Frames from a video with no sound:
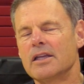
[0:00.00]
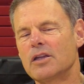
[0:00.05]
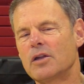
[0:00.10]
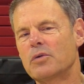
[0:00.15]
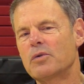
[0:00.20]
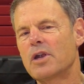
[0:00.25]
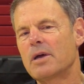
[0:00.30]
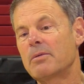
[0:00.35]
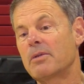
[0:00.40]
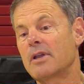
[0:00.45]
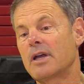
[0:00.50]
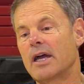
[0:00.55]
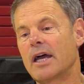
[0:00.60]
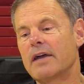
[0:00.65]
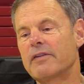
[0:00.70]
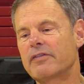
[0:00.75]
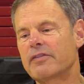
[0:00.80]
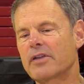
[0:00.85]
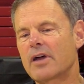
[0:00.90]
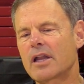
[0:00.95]
you know, Rebel,
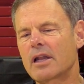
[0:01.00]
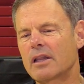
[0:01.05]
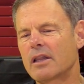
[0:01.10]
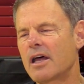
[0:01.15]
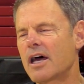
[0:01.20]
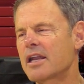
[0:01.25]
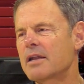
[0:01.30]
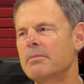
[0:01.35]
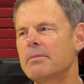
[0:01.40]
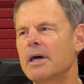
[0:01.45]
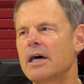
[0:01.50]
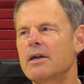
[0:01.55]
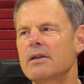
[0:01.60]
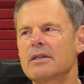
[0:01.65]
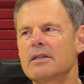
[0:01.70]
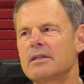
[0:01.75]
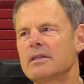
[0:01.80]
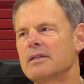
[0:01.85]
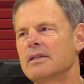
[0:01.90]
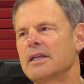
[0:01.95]
I've thought a lot about
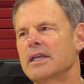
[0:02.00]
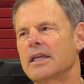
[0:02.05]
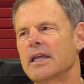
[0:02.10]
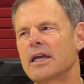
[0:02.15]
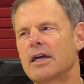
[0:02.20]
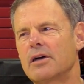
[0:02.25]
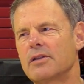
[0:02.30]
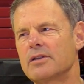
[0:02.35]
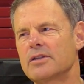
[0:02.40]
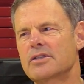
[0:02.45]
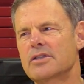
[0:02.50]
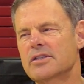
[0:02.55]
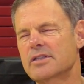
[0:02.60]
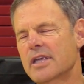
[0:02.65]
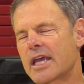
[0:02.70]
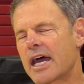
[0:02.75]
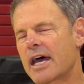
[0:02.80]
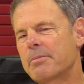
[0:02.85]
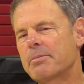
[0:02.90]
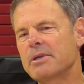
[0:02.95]
it, like how this has
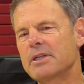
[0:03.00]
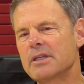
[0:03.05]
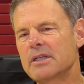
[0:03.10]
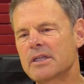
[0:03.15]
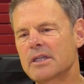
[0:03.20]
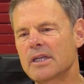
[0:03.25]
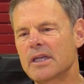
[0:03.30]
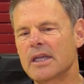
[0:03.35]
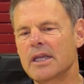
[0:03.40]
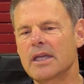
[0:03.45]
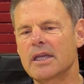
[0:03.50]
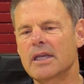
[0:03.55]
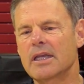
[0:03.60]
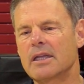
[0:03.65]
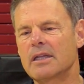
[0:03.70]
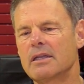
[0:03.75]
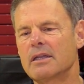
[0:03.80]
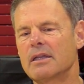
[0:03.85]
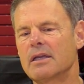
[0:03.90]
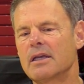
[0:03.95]
happened.
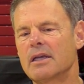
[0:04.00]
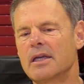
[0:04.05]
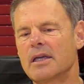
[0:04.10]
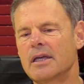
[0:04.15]
And